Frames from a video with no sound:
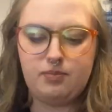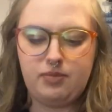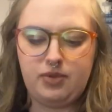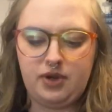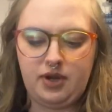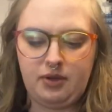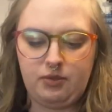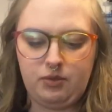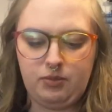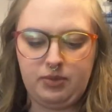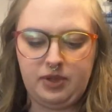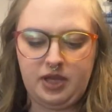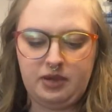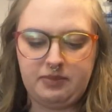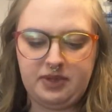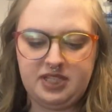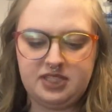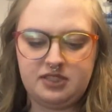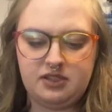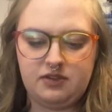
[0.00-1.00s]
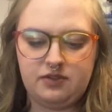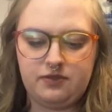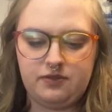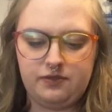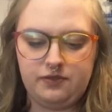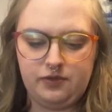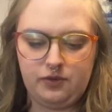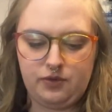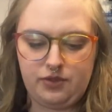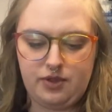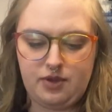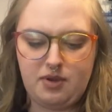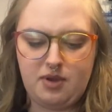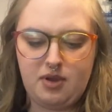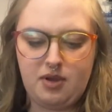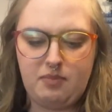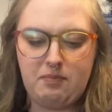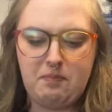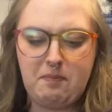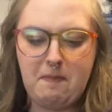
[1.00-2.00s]
but I will blind myself for
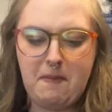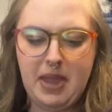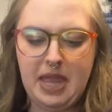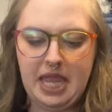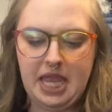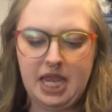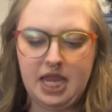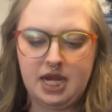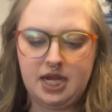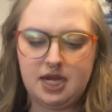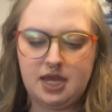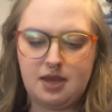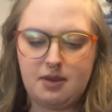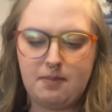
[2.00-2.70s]
the main